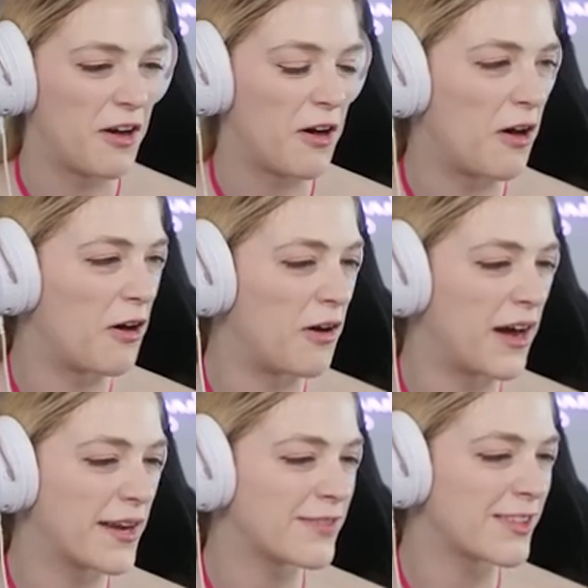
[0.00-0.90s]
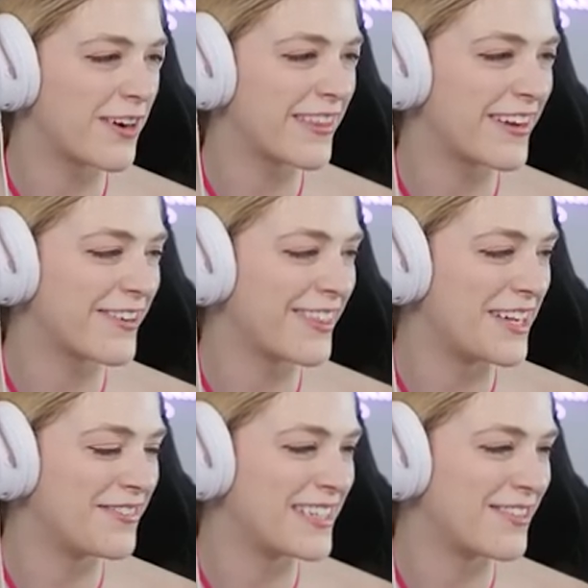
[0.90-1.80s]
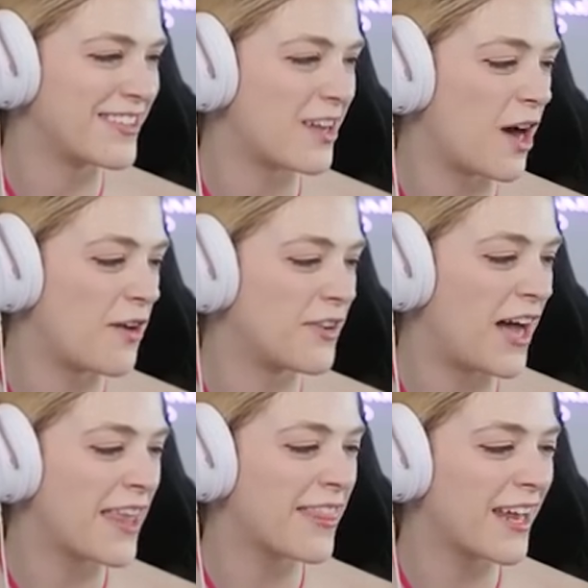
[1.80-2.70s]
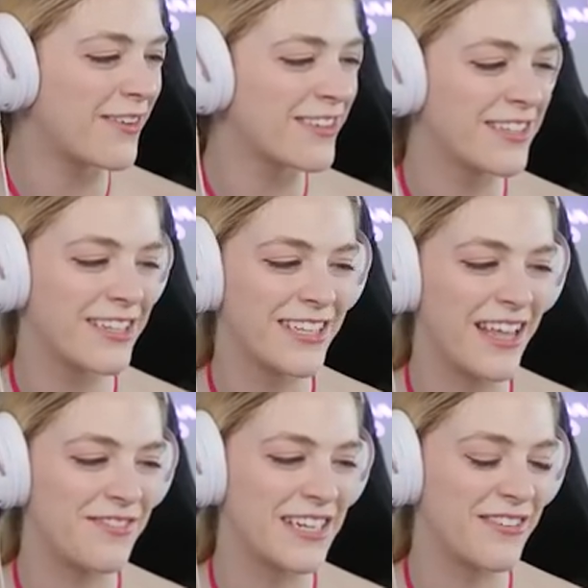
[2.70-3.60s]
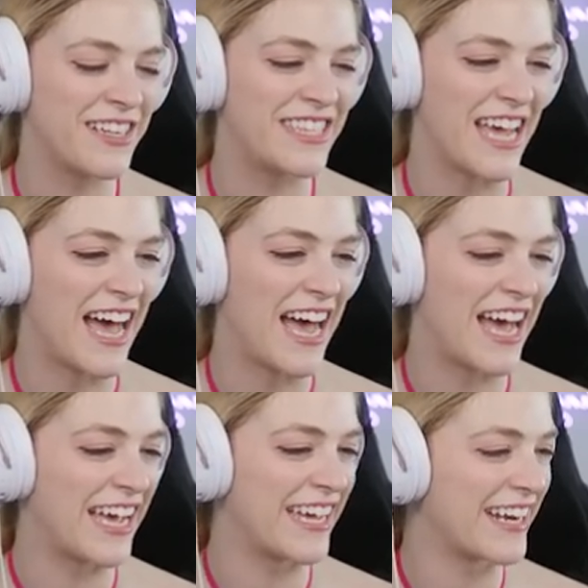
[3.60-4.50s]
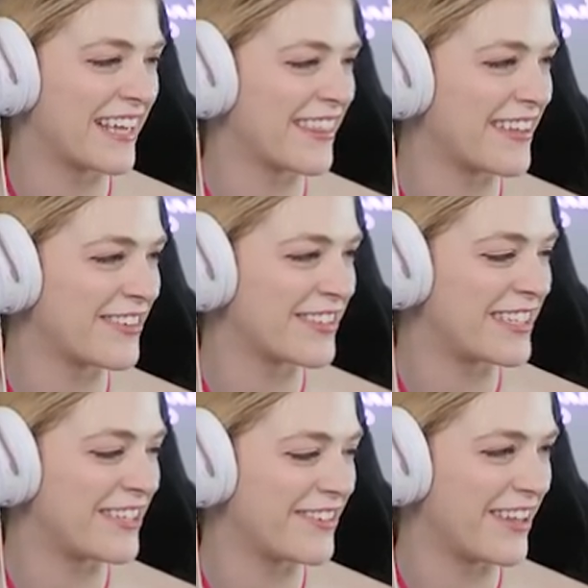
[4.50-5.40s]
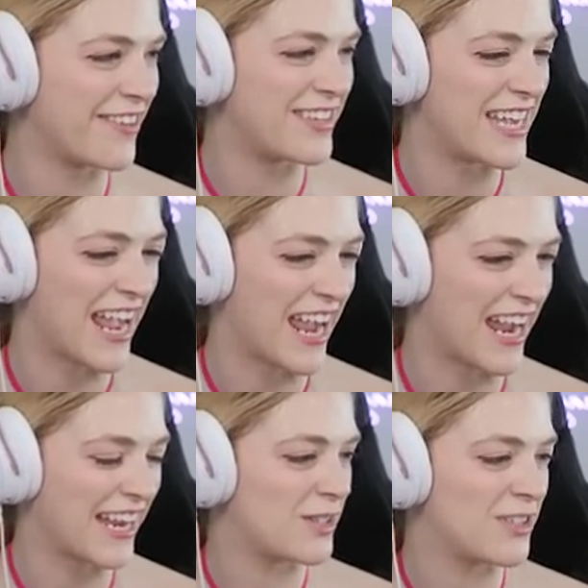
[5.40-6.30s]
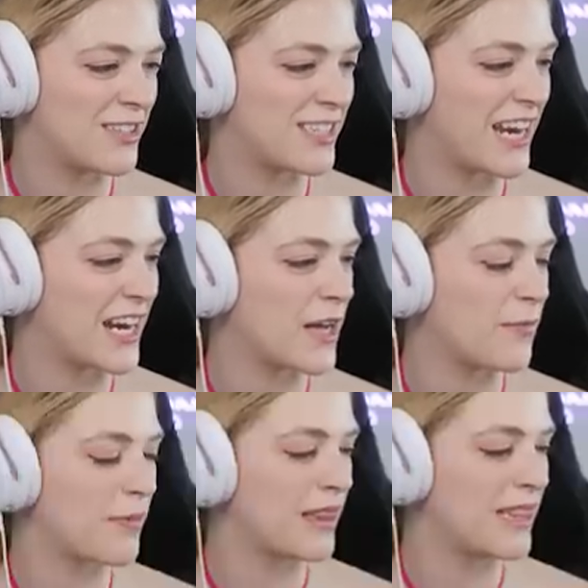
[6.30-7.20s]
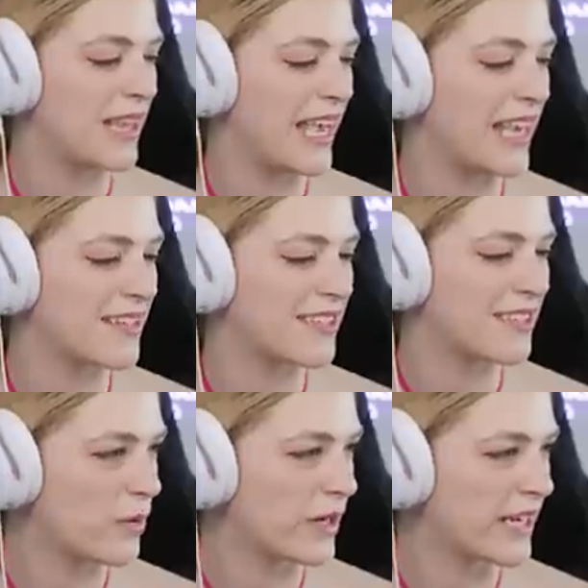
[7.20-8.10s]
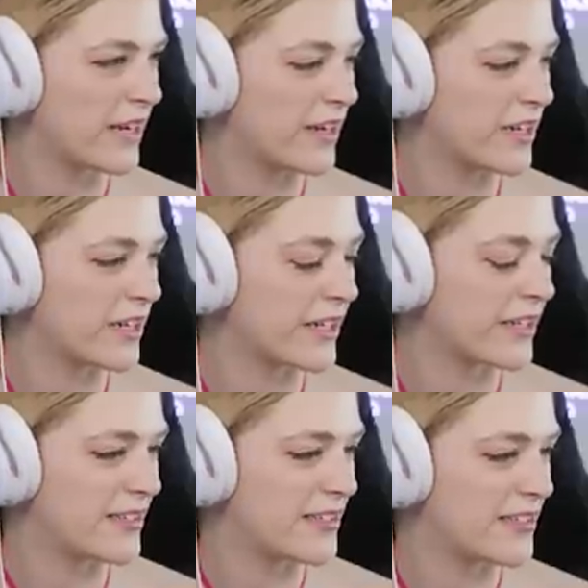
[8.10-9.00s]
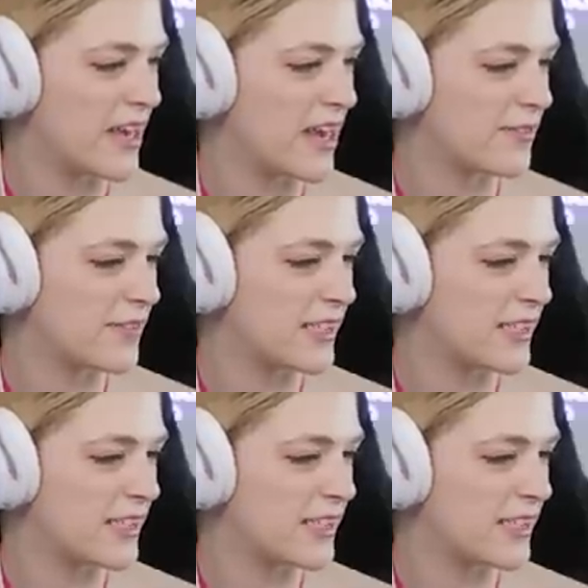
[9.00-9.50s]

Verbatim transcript: Oh, I'm sorry that our Love Day was awful. I thought it was a good Love Day with Dad. I thought that was a cute Love Day. She's staying up late, working on her stuff